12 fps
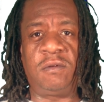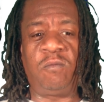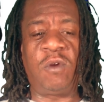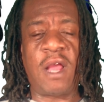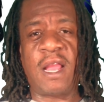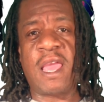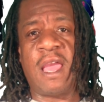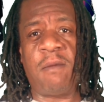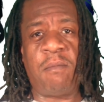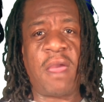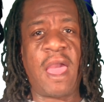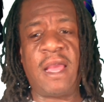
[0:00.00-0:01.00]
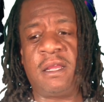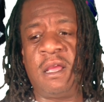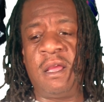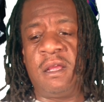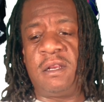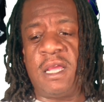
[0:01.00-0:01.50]
when I came back,
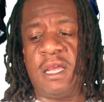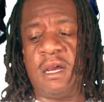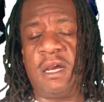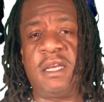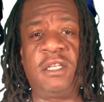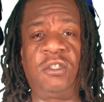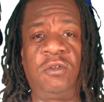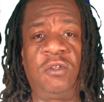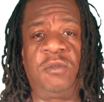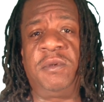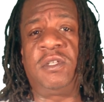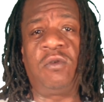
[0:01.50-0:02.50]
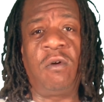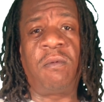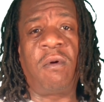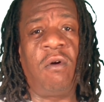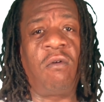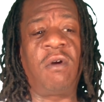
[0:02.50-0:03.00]
they introduced me to a
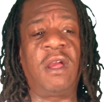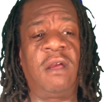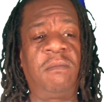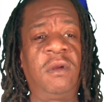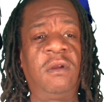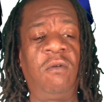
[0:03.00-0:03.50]
program,